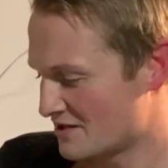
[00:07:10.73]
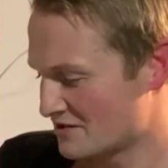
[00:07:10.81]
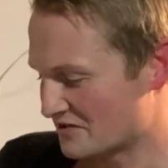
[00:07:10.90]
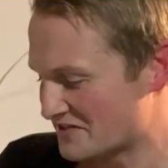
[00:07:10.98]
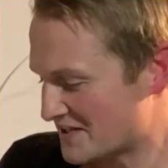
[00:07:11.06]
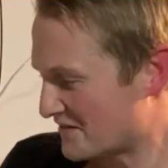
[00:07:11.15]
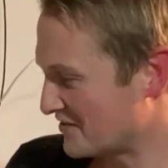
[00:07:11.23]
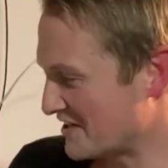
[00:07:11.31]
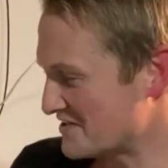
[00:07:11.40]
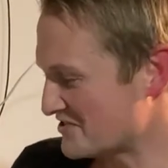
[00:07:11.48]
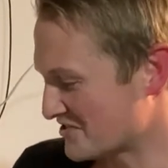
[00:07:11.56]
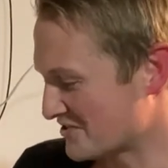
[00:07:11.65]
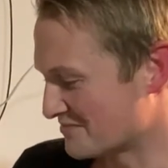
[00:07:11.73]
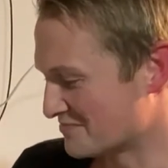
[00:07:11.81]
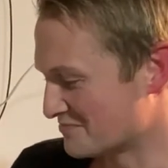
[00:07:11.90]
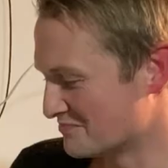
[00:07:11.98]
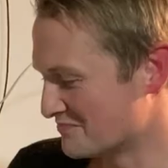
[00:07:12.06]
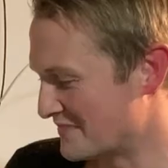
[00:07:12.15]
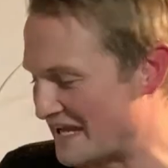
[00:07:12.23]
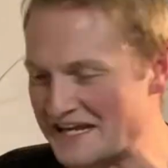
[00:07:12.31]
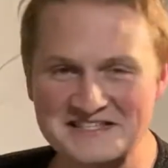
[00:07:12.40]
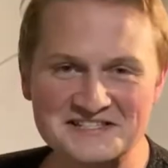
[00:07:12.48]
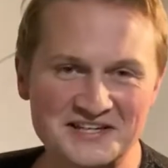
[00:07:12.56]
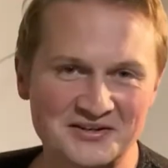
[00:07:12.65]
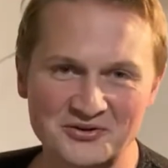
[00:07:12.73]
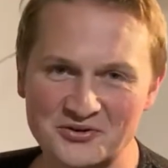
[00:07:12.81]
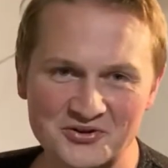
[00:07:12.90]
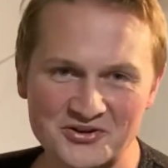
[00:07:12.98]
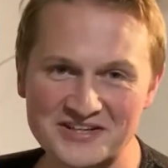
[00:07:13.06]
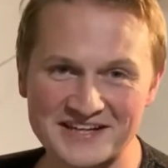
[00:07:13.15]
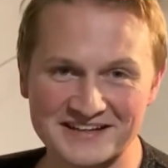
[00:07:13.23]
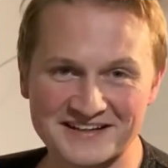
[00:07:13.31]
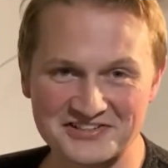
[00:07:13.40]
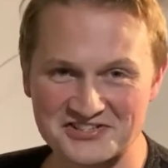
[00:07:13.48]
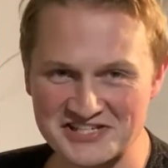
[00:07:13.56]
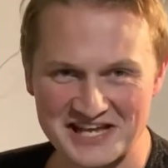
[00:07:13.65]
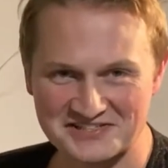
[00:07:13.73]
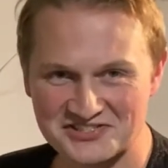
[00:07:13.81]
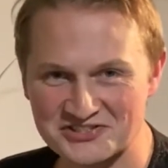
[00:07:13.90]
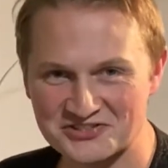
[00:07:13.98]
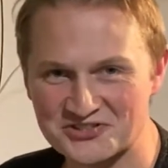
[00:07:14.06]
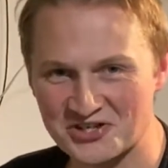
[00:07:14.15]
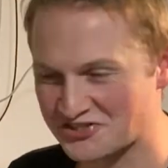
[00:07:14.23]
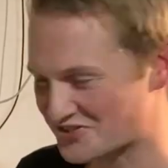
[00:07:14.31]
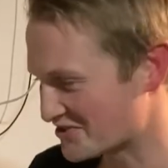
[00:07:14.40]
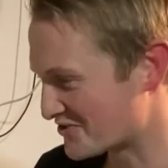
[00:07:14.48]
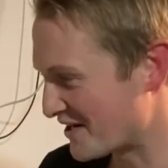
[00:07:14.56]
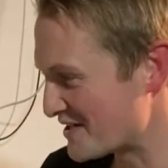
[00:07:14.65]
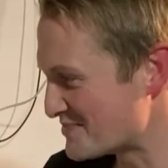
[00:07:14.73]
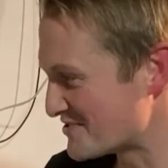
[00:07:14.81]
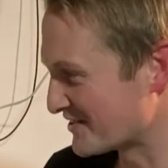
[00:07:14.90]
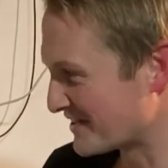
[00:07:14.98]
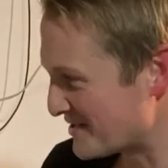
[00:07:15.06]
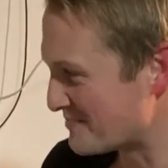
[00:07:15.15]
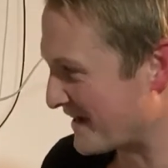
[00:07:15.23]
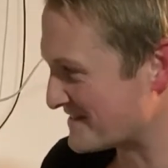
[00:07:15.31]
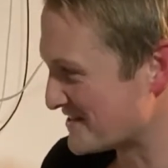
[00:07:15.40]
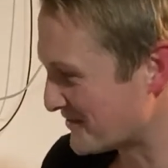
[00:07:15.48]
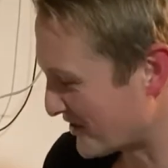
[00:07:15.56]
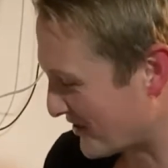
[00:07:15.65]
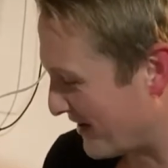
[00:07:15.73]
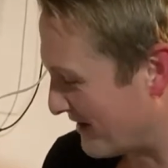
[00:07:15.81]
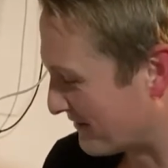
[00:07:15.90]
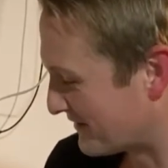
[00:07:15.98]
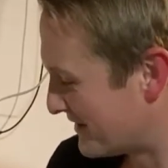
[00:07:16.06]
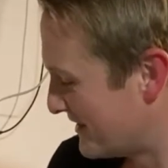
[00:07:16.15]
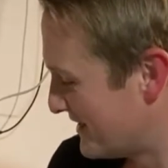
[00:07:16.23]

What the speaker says: I didn't even need to heat it or cook it, I just had to crush the grapes and keep bacteria around.